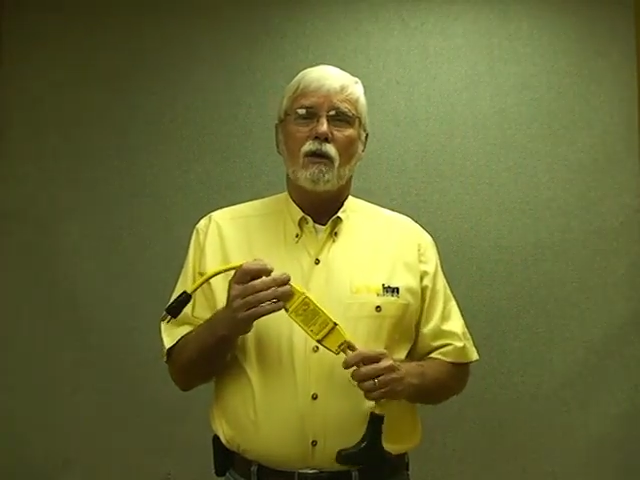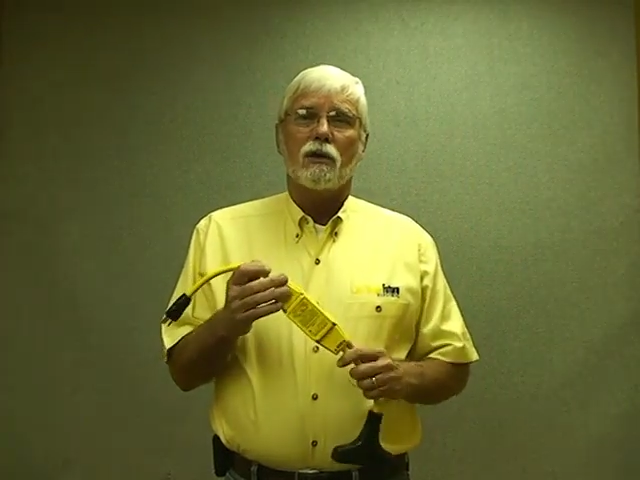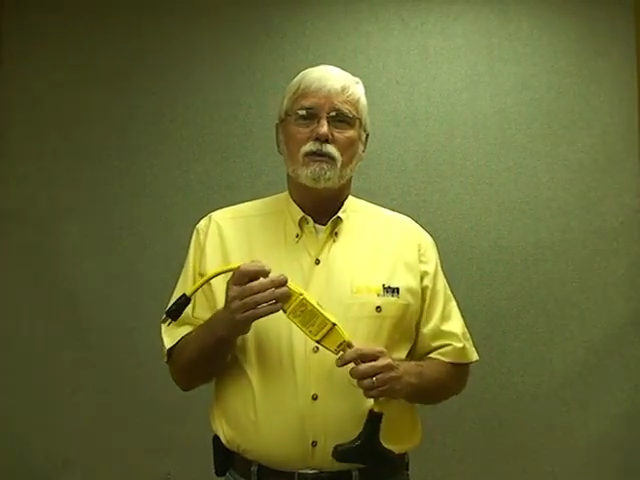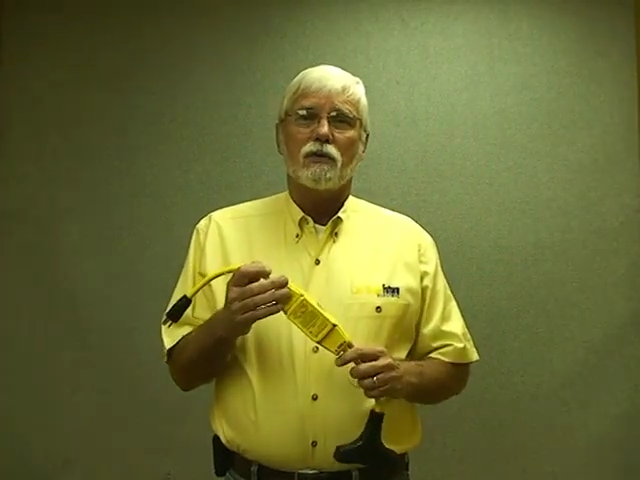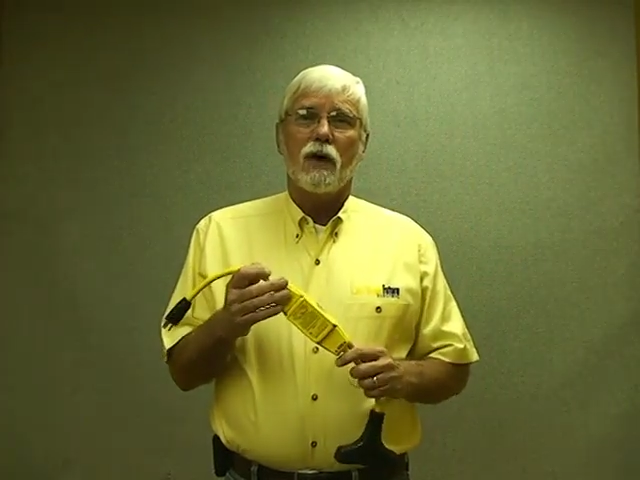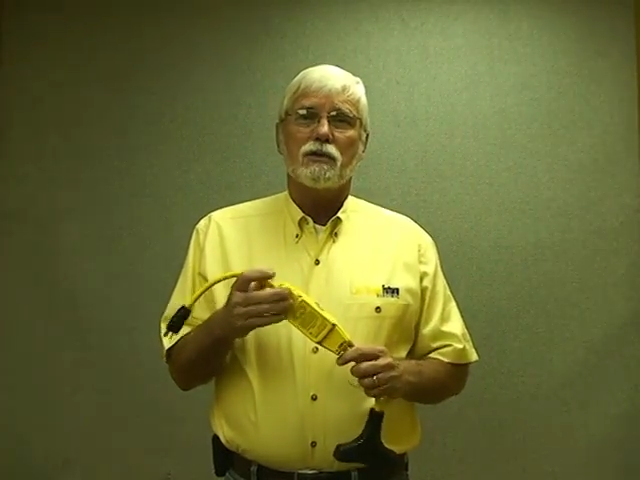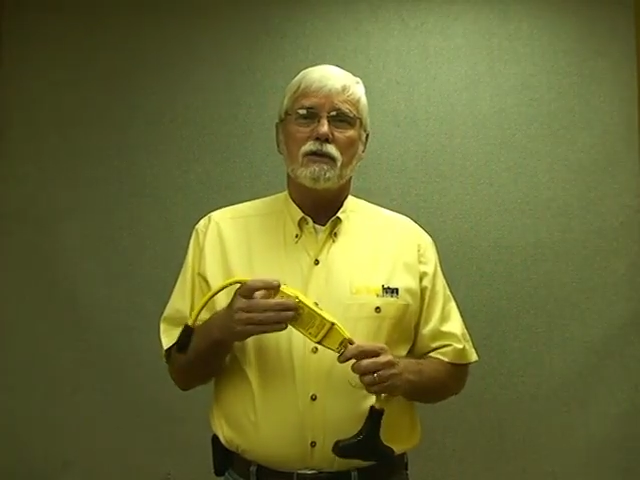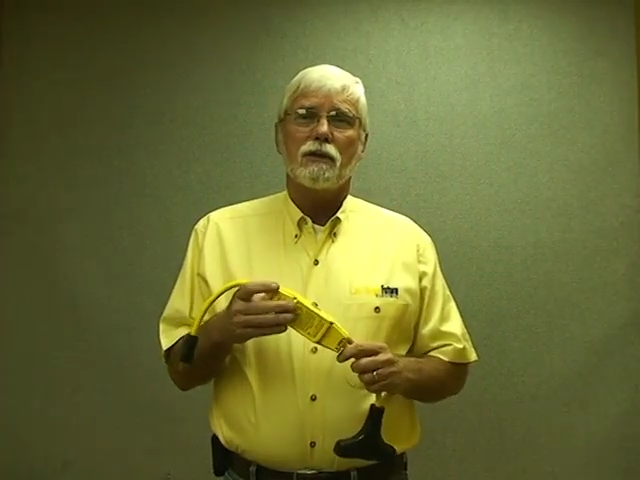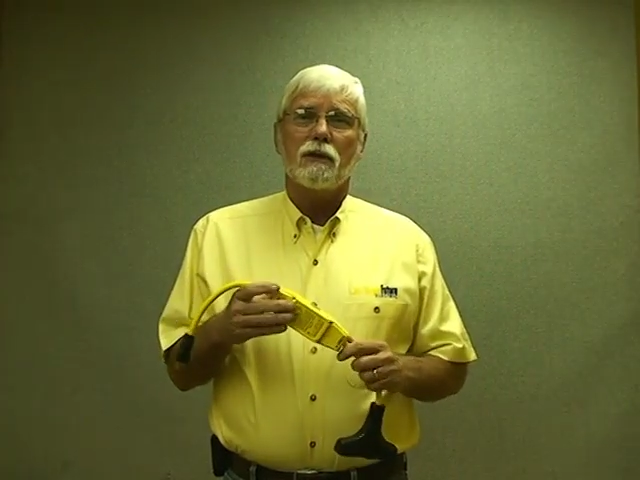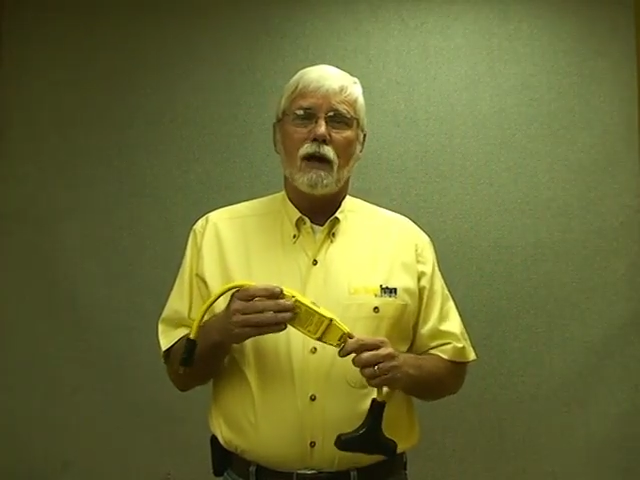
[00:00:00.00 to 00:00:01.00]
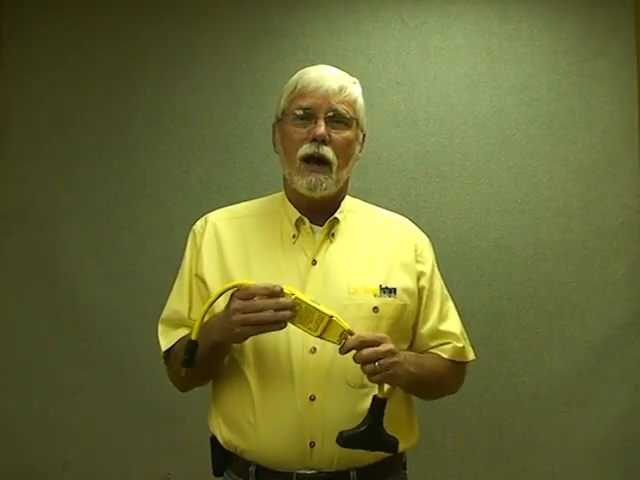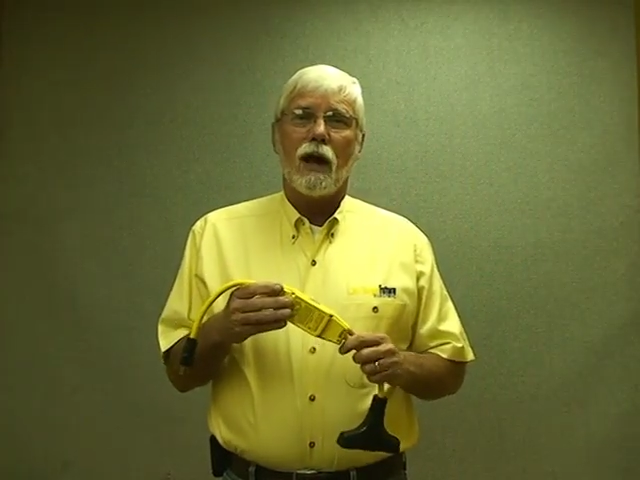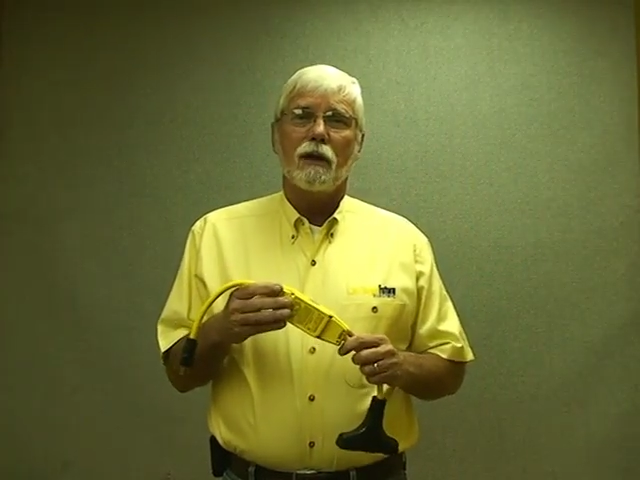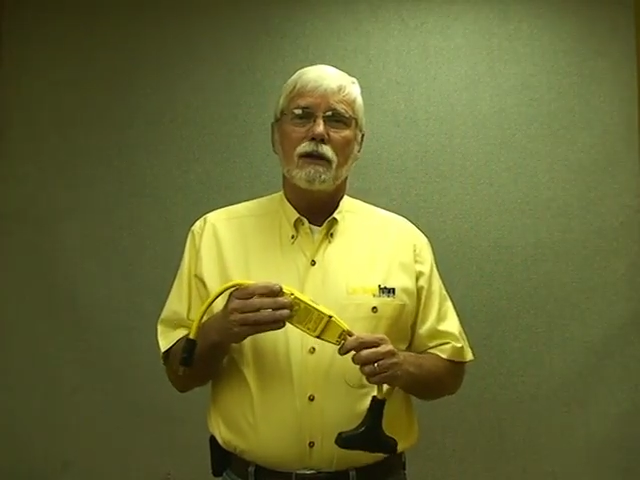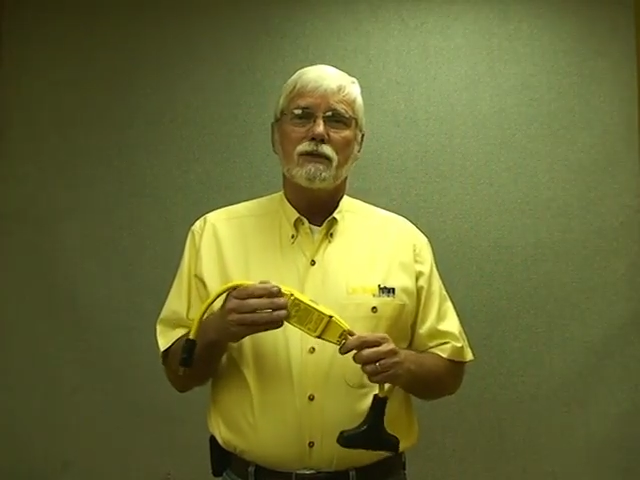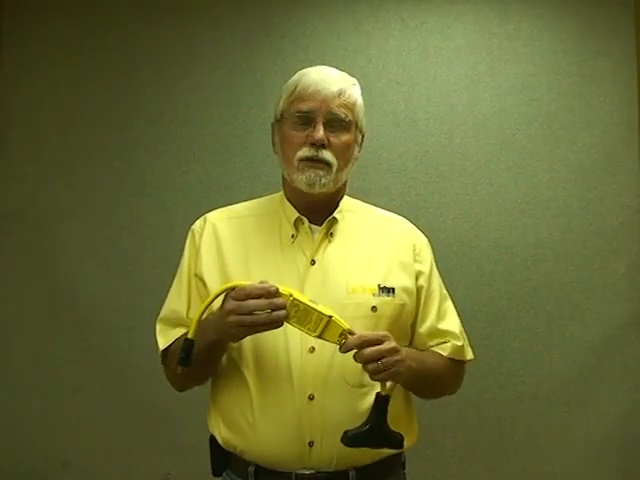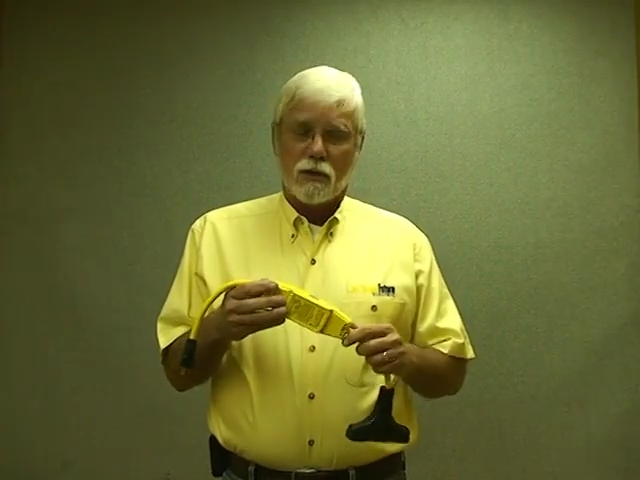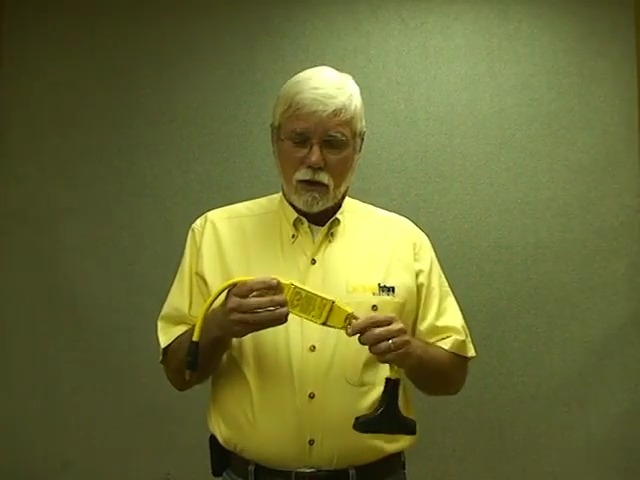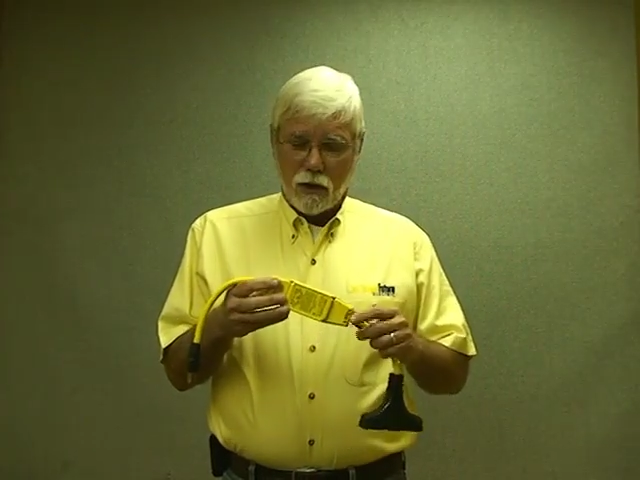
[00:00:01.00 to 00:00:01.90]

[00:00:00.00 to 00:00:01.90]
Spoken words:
construction outlets